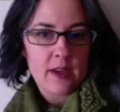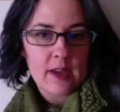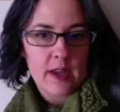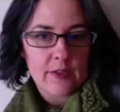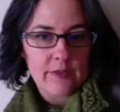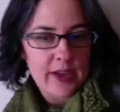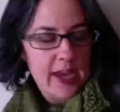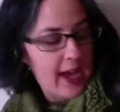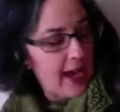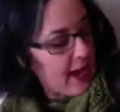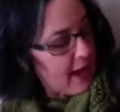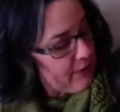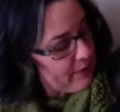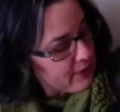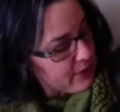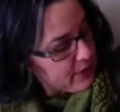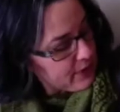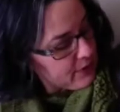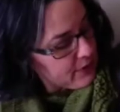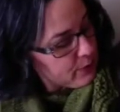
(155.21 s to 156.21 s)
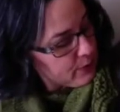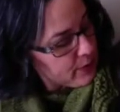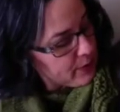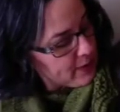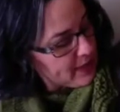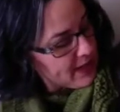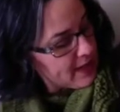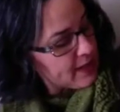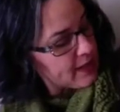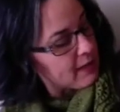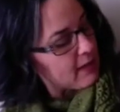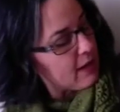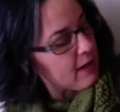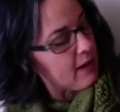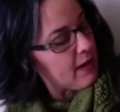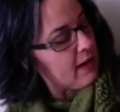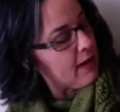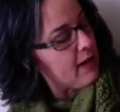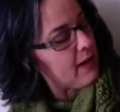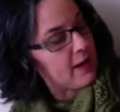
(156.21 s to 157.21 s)
I have half of the ribbing
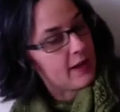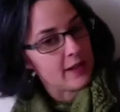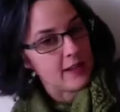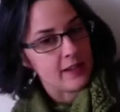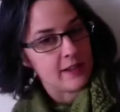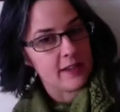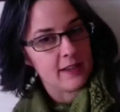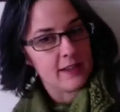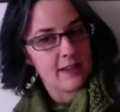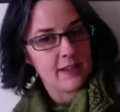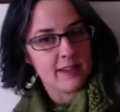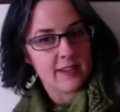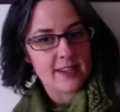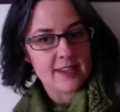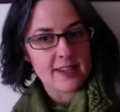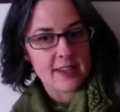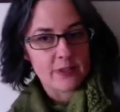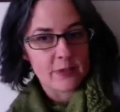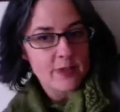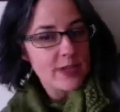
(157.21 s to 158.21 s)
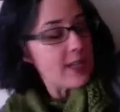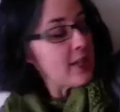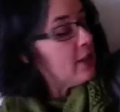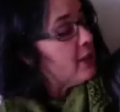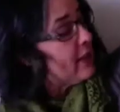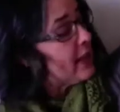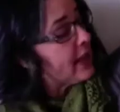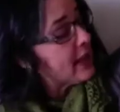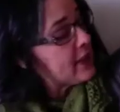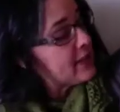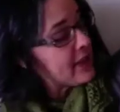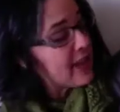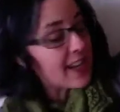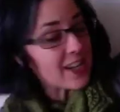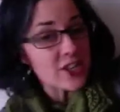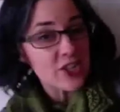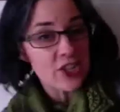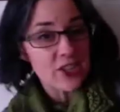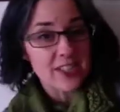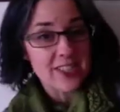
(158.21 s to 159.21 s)
on another needle, and I've
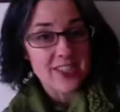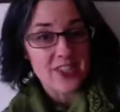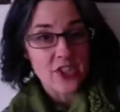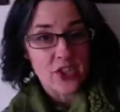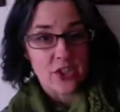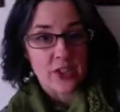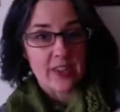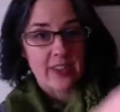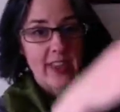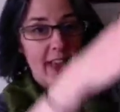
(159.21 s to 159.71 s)
actually started